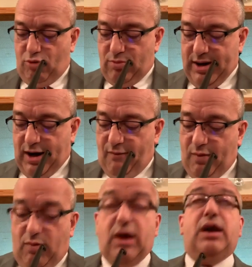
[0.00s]
Don't be
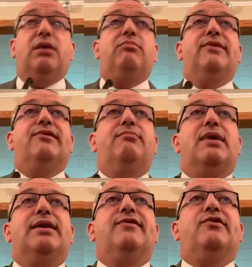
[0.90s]
overwhelmed by
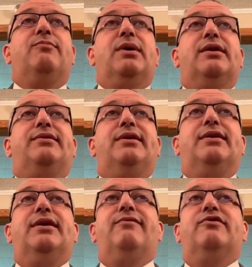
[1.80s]
somebody's
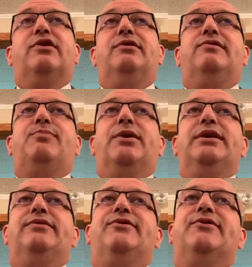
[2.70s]
ability to give a good
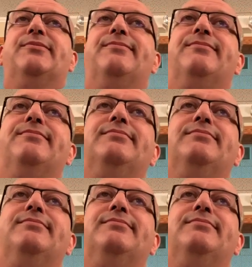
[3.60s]
speech.